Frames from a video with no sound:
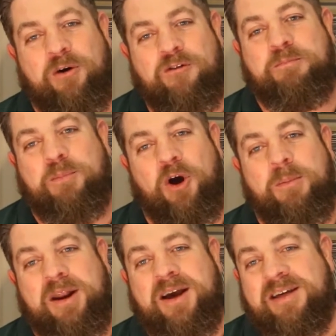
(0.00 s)
proof
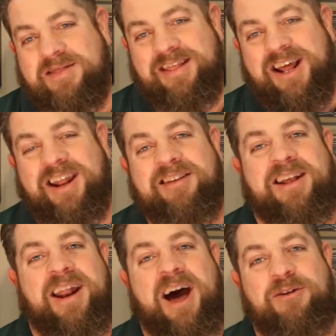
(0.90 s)
bourbon than the
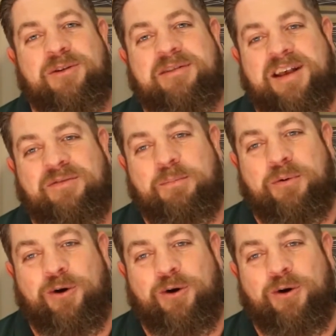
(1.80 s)
listed 107